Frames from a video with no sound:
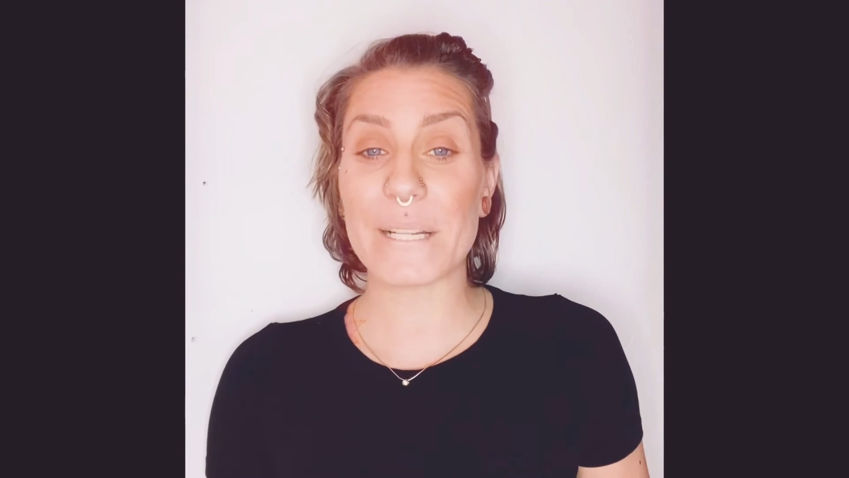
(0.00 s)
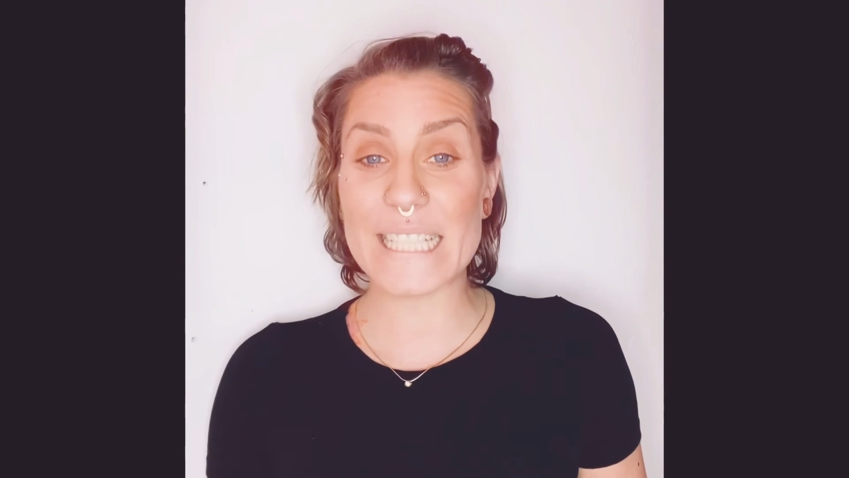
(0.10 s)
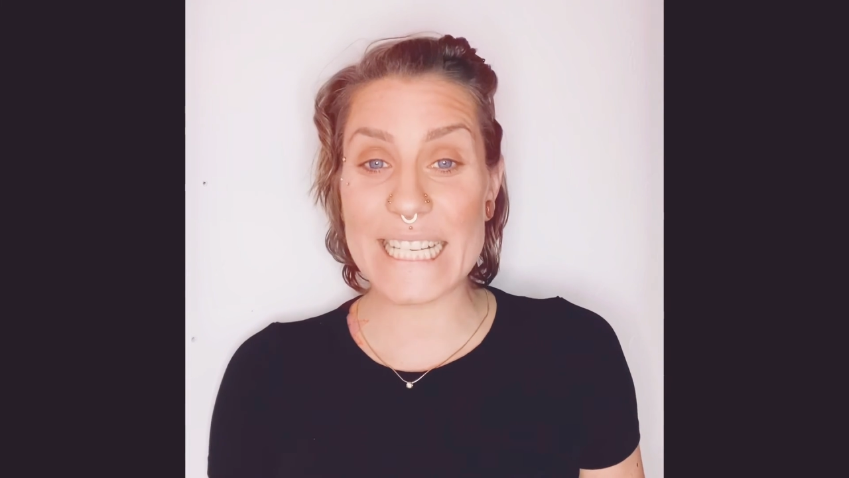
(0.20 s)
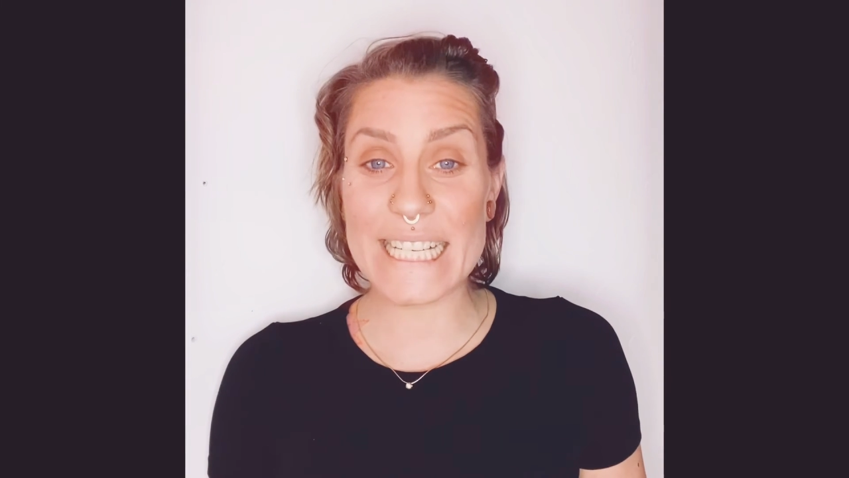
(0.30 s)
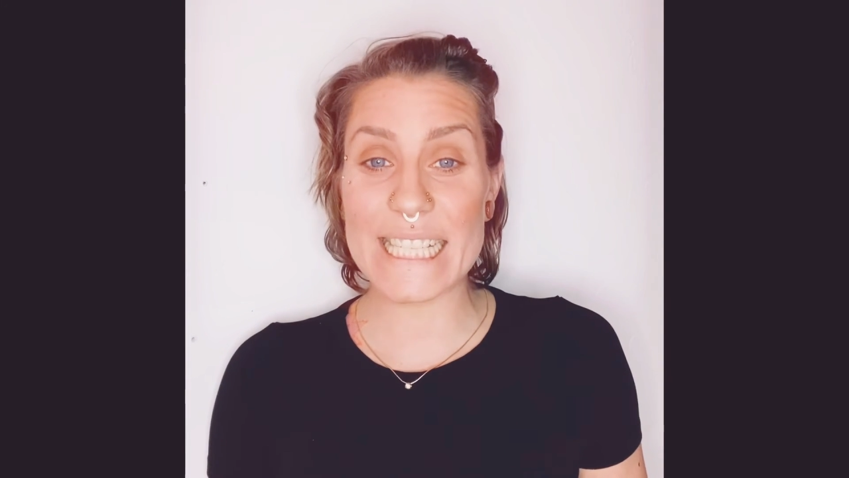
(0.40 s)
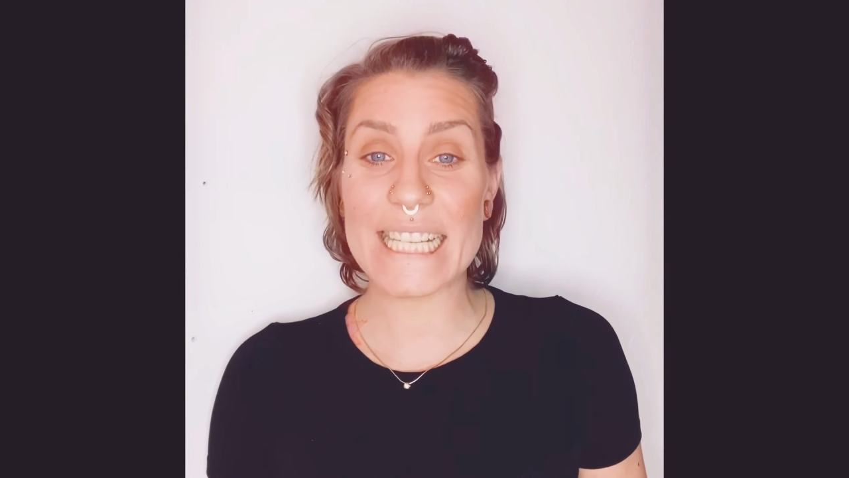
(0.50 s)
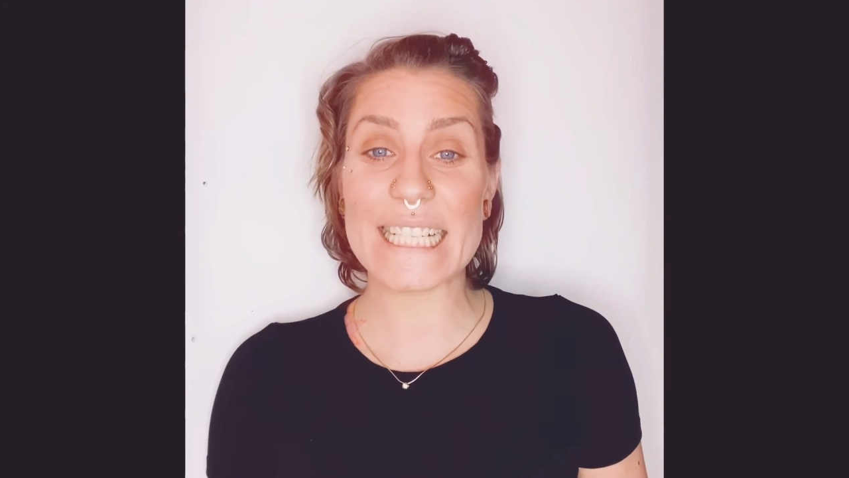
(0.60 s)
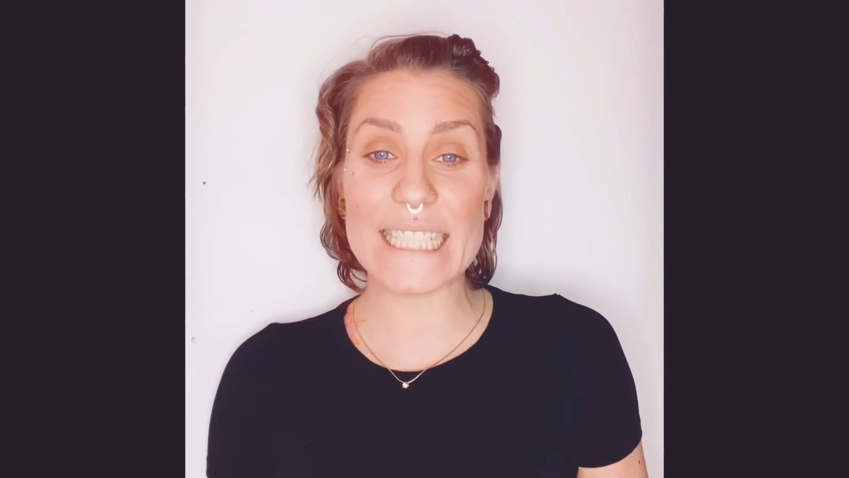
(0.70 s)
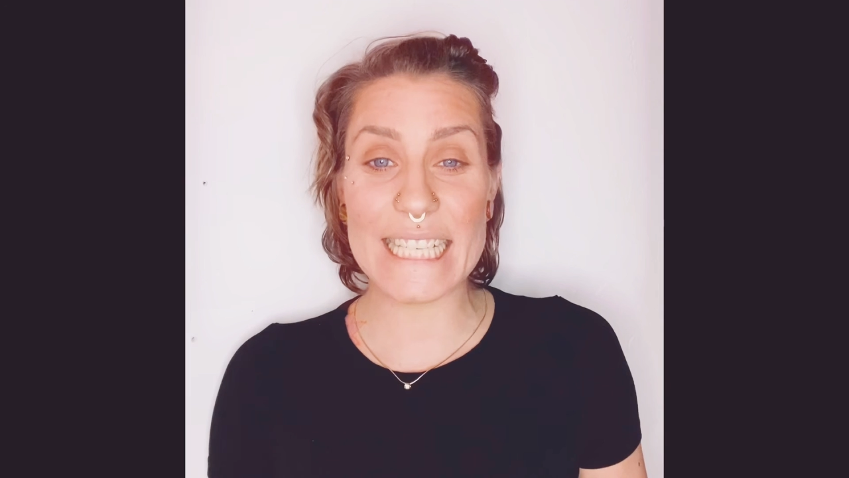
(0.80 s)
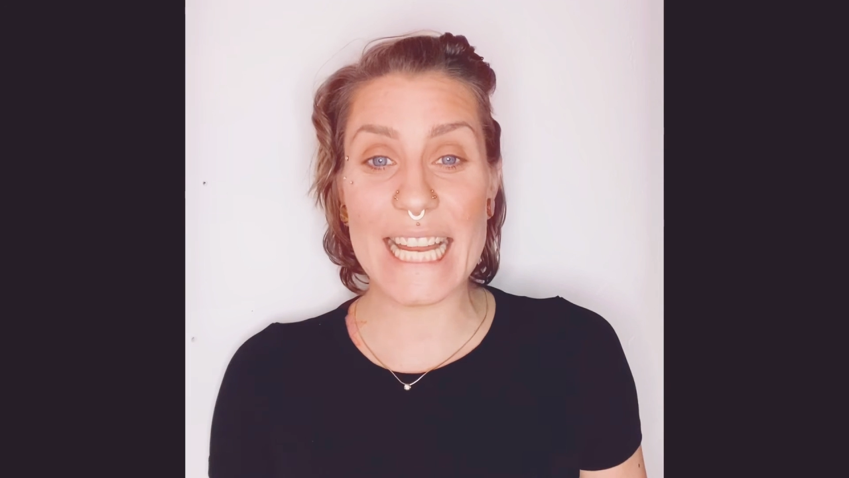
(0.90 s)
please
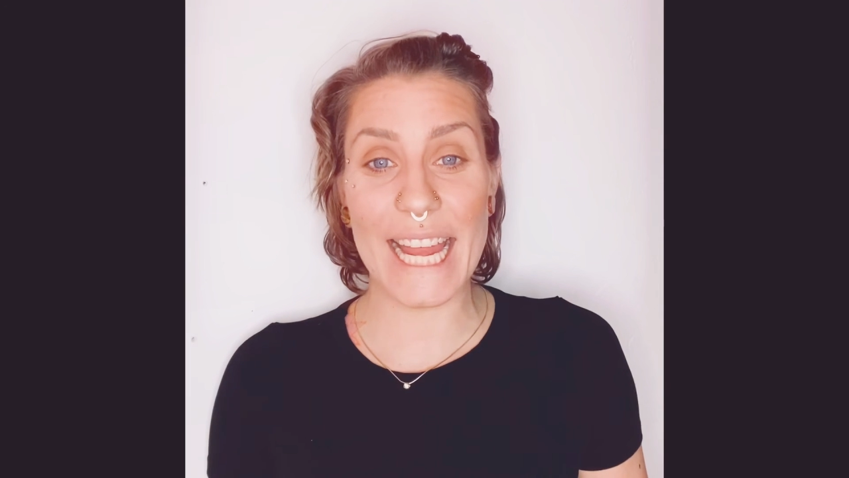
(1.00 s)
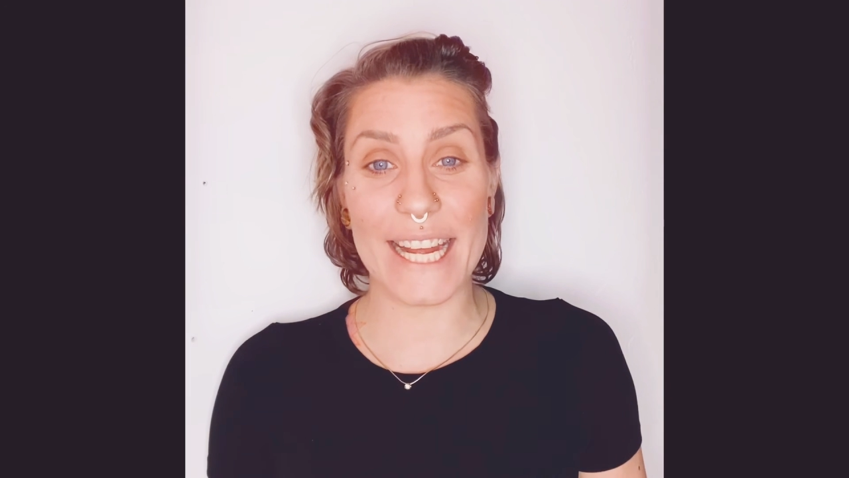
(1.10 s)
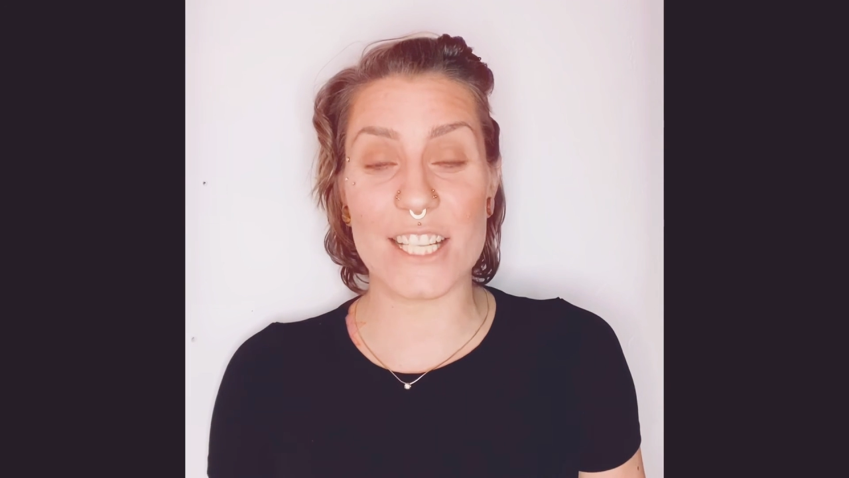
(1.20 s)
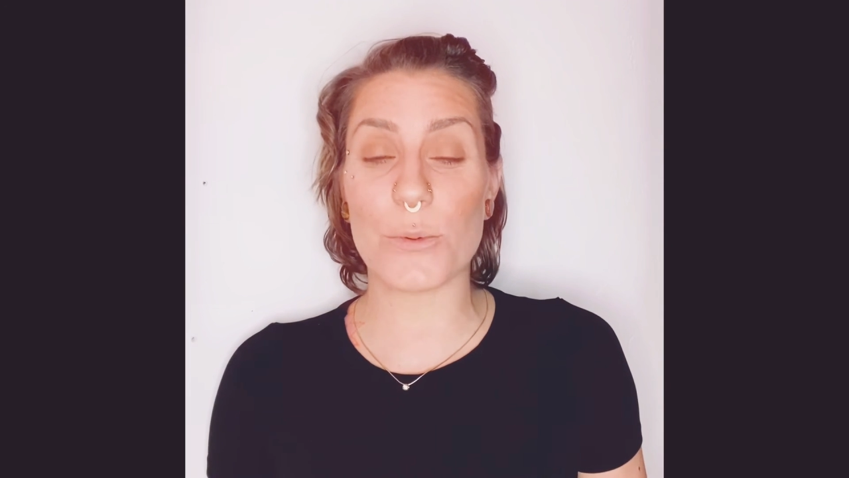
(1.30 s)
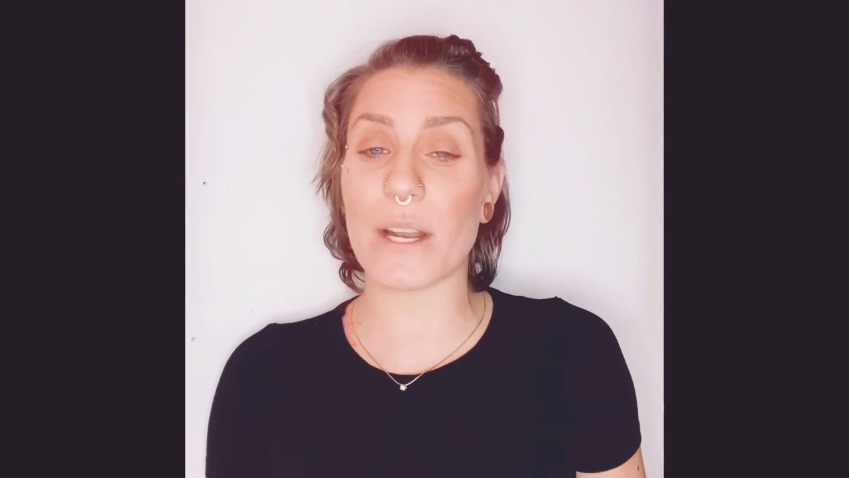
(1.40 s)
clean hands